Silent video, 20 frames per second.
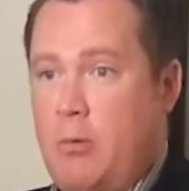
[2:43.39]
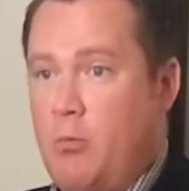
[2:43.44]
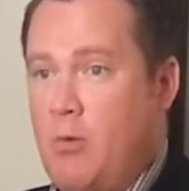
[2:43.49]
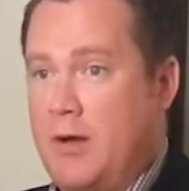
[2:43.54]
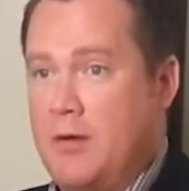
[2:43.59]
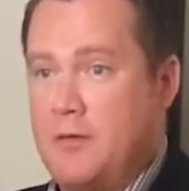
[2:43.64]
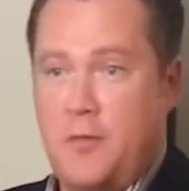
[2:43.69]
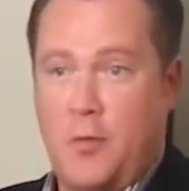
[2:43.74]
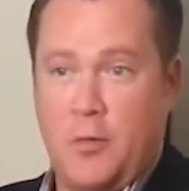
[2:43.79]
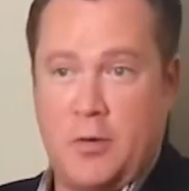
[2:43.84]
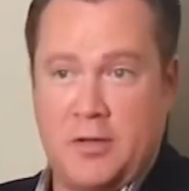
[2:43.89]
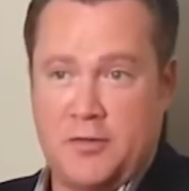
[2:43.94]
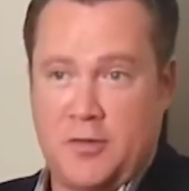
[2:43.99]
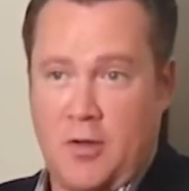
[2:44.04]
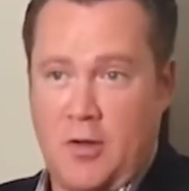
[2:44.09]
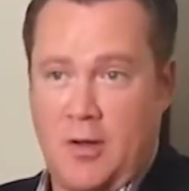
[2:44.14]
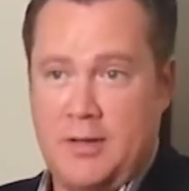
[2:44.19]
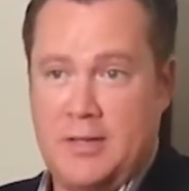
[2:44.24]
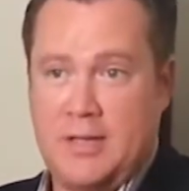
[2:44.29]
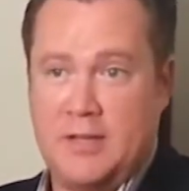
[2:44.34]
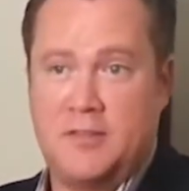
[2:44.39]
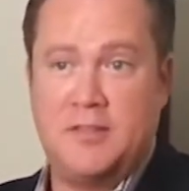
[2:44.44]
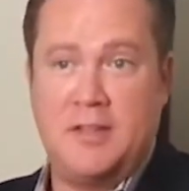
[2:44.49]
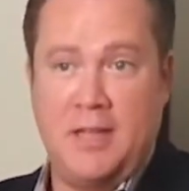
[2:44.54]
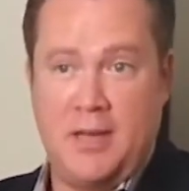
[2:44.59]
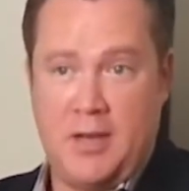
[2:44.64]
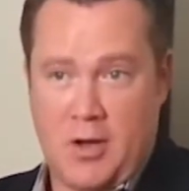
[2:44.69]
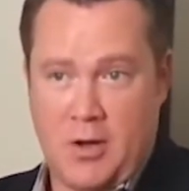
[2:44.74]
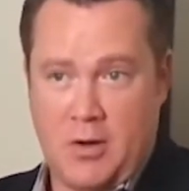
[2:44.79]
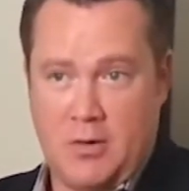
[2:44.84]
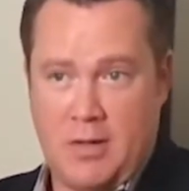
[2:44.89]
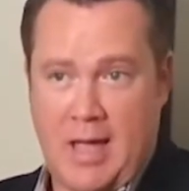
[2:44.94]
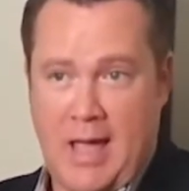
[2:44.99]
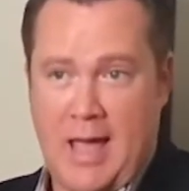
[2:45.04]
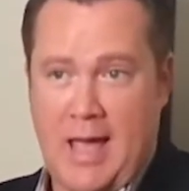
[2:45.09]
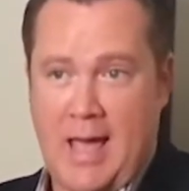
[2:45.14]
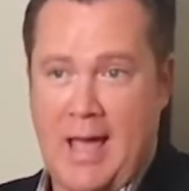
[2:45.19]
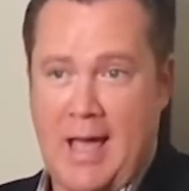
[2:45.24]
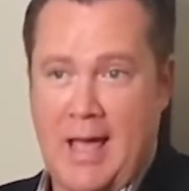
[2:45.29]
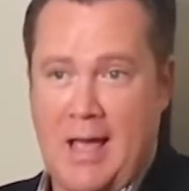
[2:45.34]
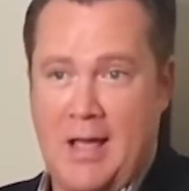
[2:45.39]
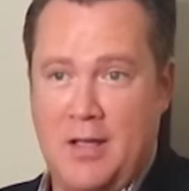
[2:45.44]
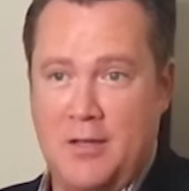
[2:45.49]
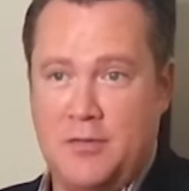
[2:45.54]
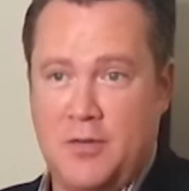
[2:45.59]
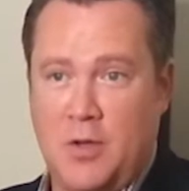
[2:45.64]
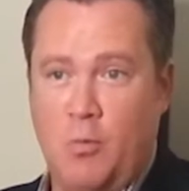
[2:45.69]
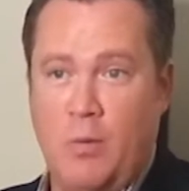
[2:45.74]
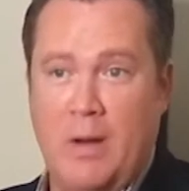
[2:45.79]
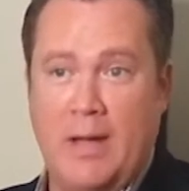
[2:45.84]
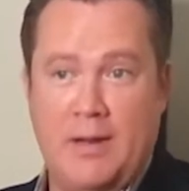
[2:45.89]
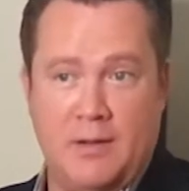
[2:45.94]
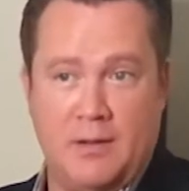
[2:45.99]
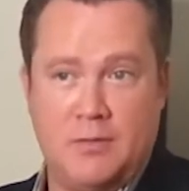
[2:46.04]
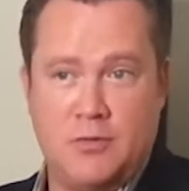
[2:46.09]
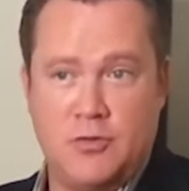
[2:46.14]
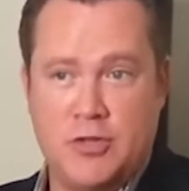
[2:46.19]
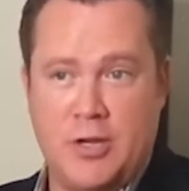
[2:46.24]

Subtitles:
we want to focus on casino as a way to